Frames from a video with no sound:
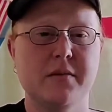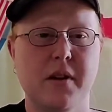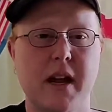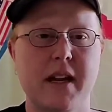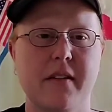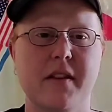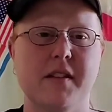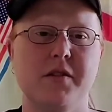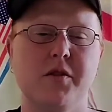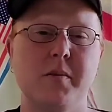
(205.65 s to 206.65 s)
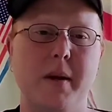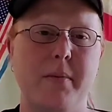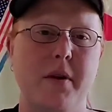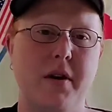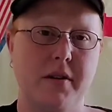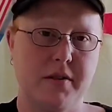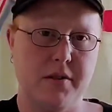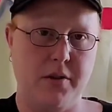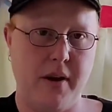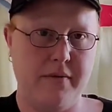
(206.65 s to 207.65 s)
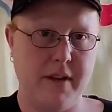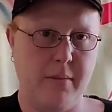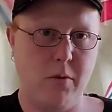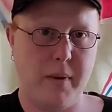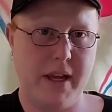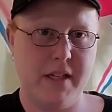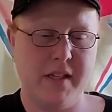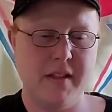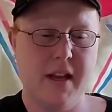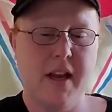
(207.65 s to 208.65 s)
right, of this newspaper, so you have double pages.